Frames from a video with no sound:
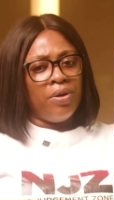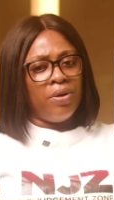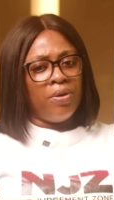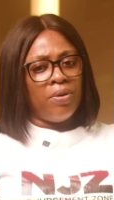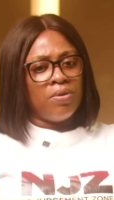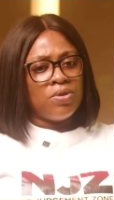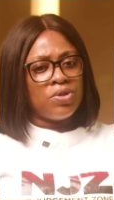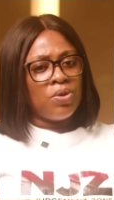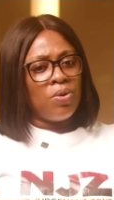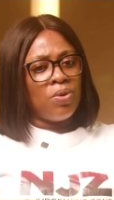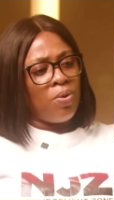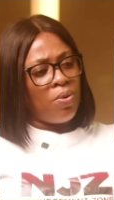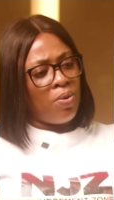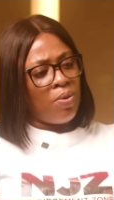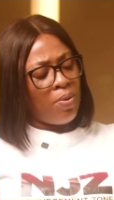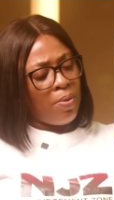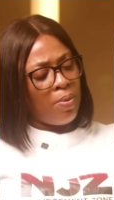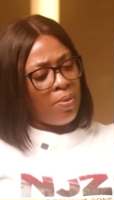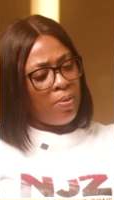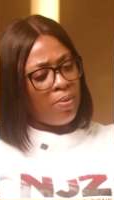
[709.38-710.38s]
So
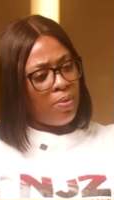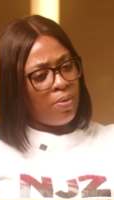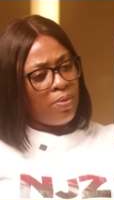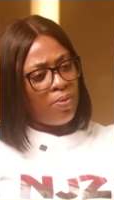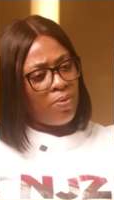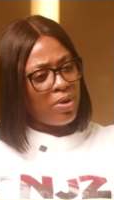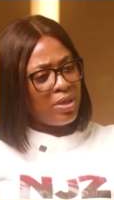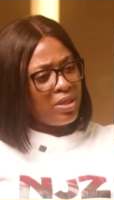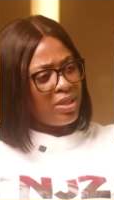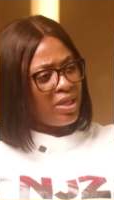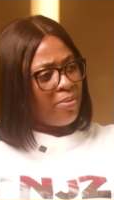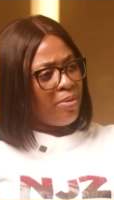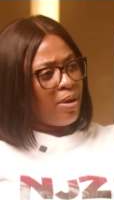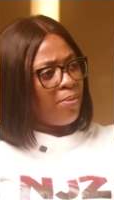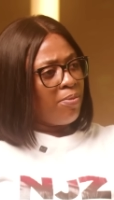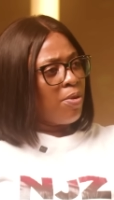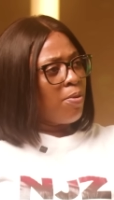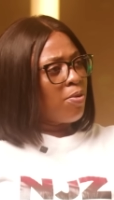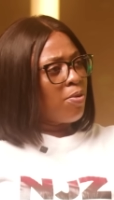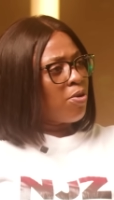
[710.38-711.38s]
one day my
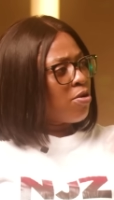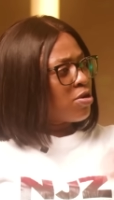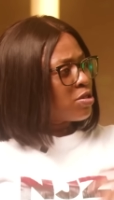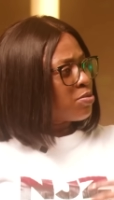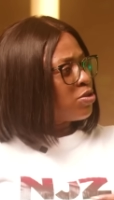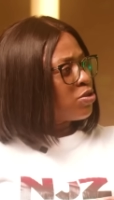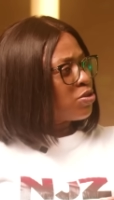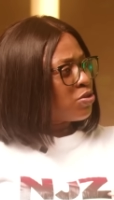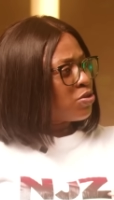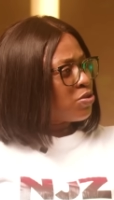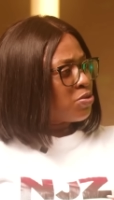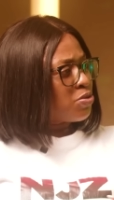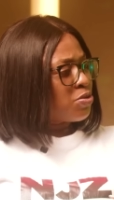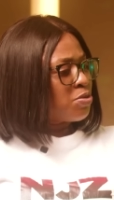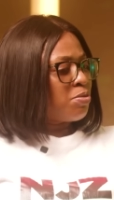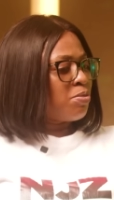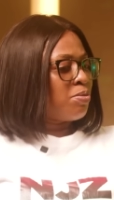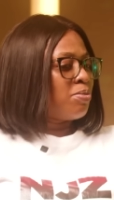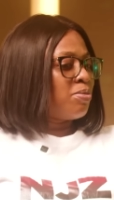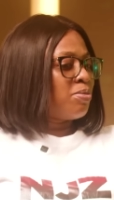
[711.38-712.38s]
mom calls me to the
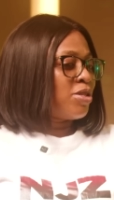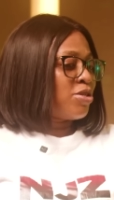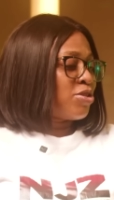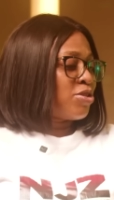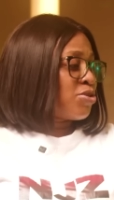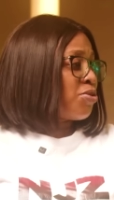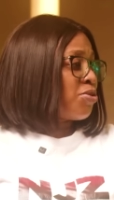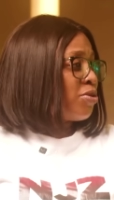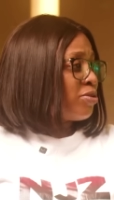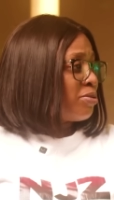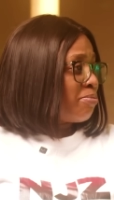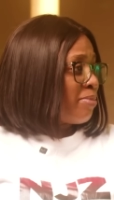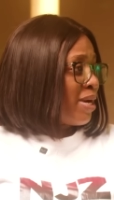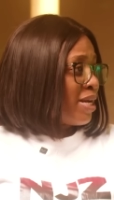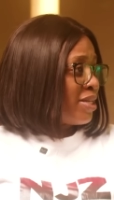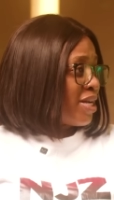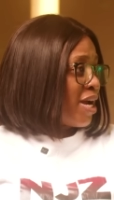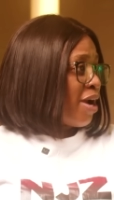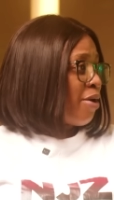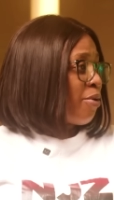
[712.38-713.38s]
room. They saw my
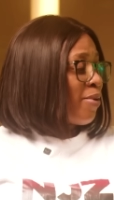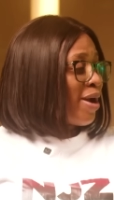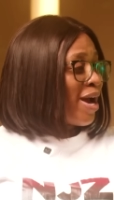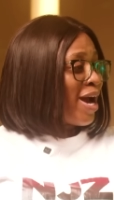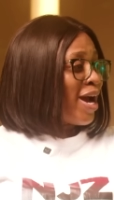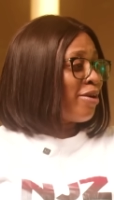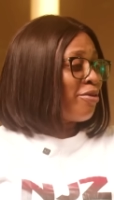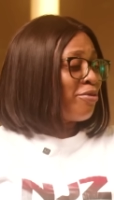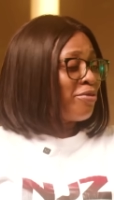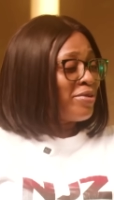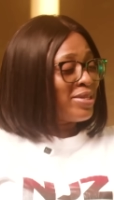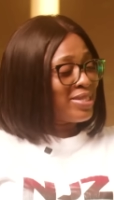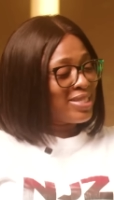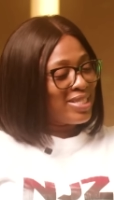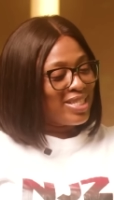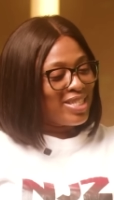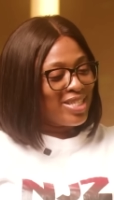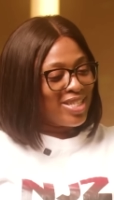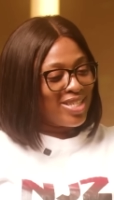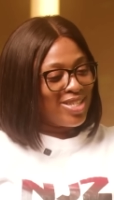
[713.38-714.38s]
diary where I had
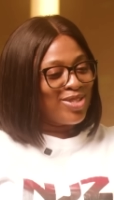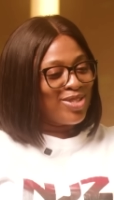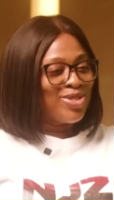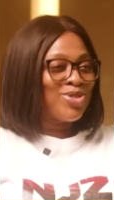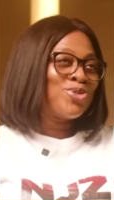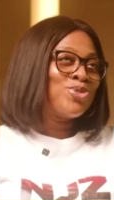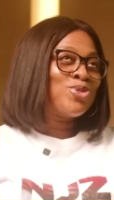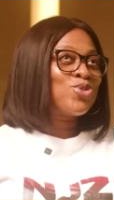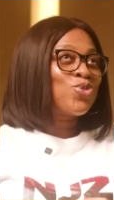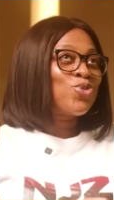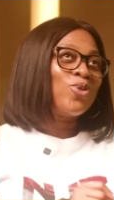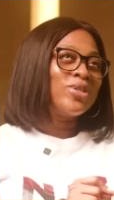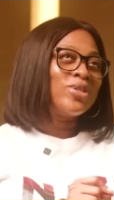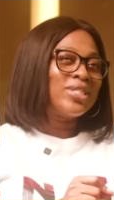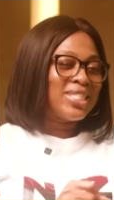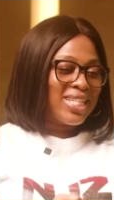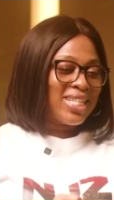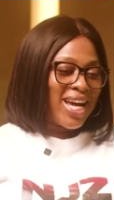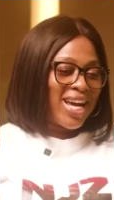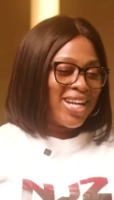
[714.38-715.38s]
written the 2
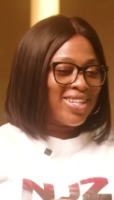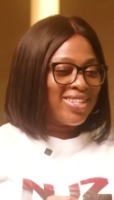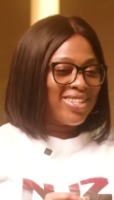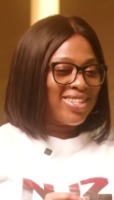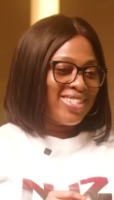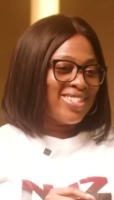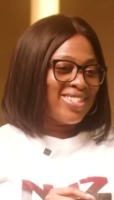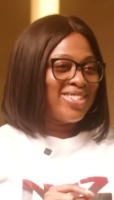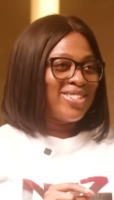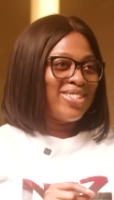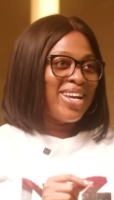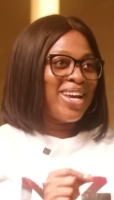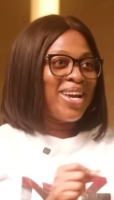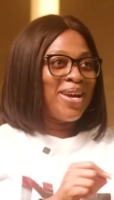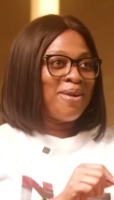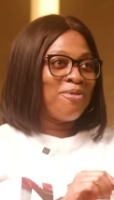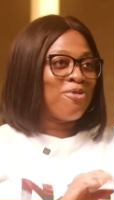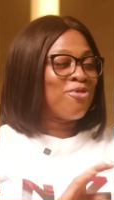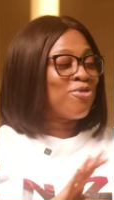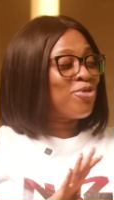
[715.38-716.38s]
squaddy
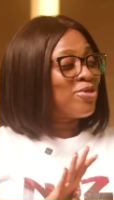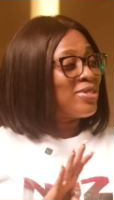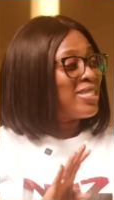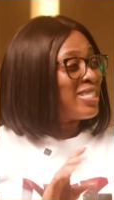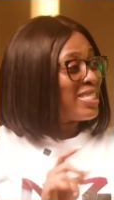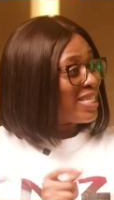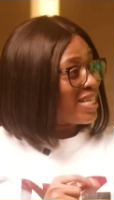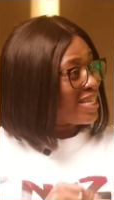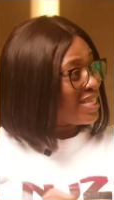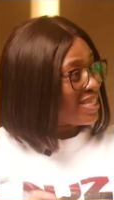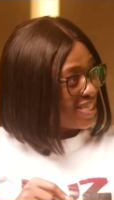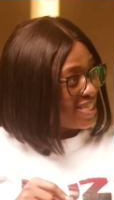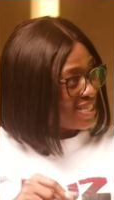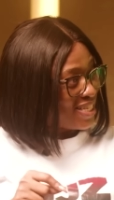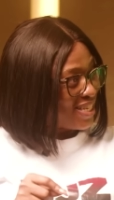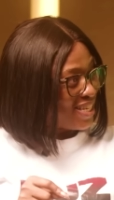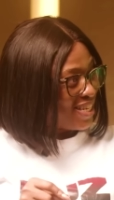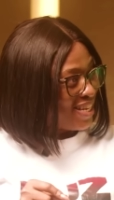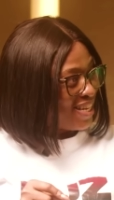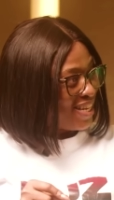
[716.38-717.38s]
and 4 SIGs.
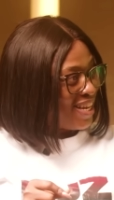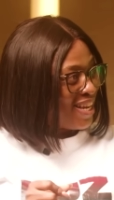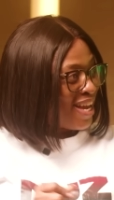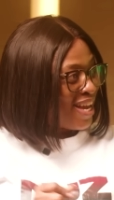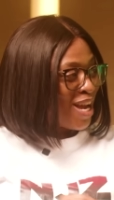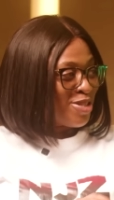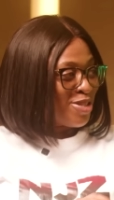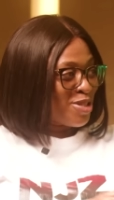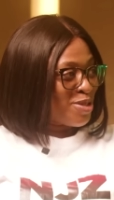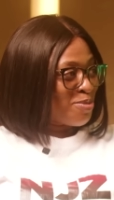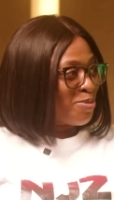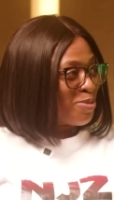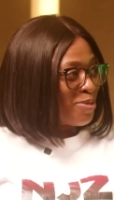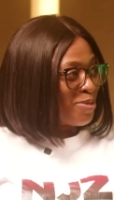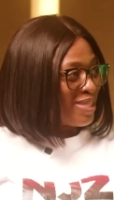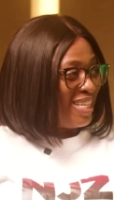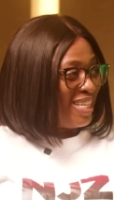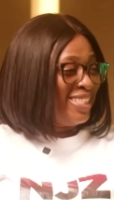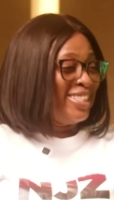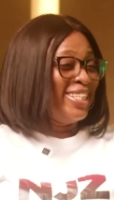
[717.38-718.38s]
I just
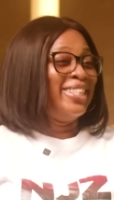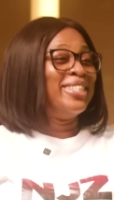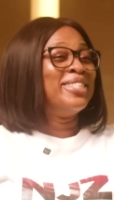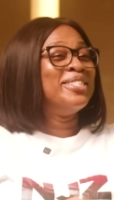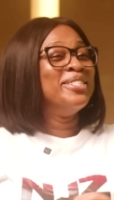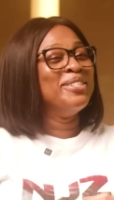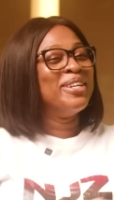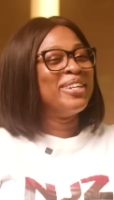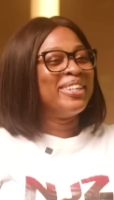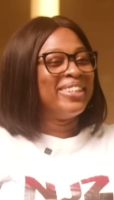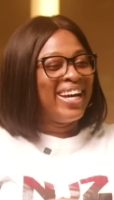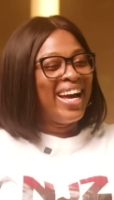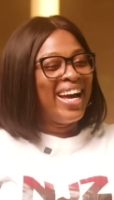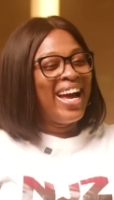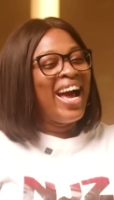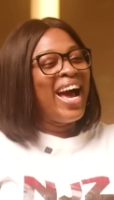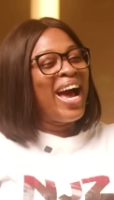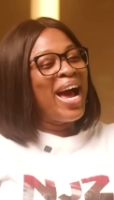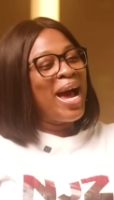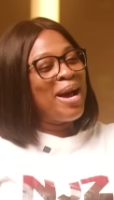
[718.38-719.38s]
put
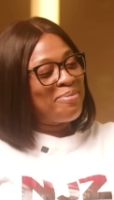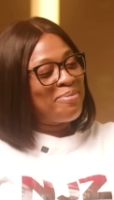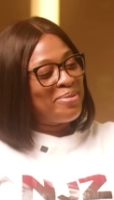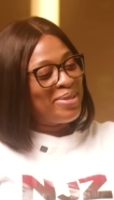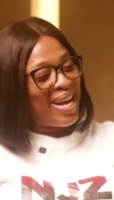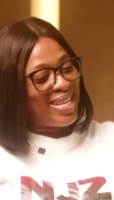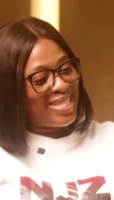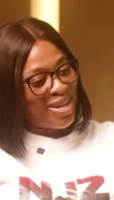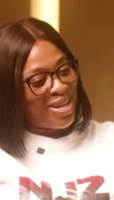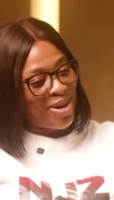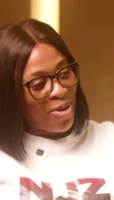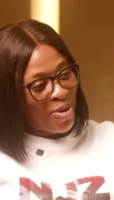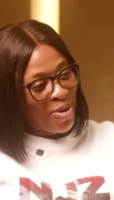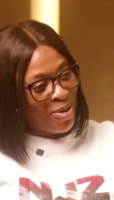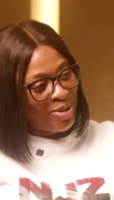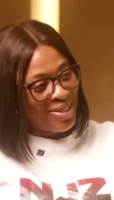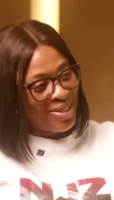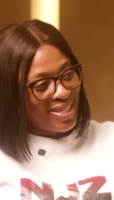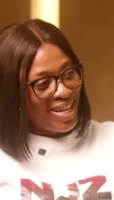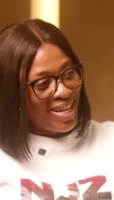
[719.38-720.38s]
I put it as a
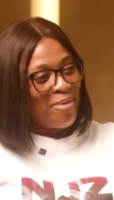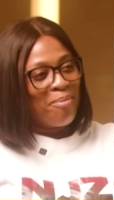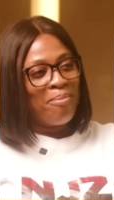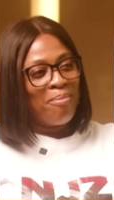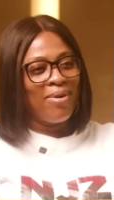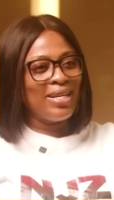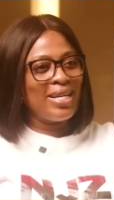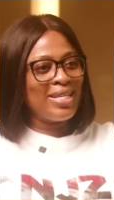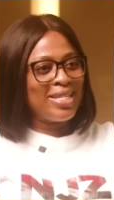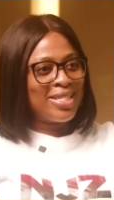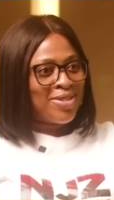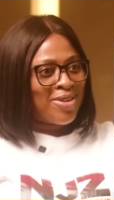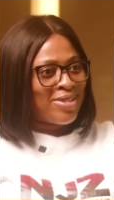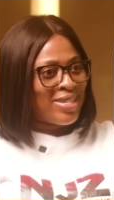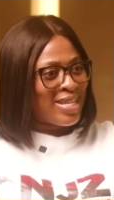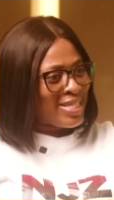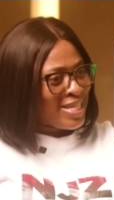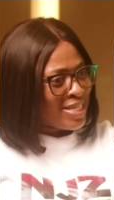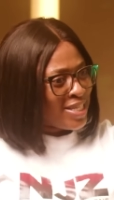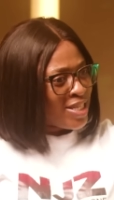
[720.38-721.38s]
code. But they
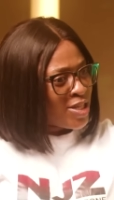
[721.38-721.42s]
decoded, this is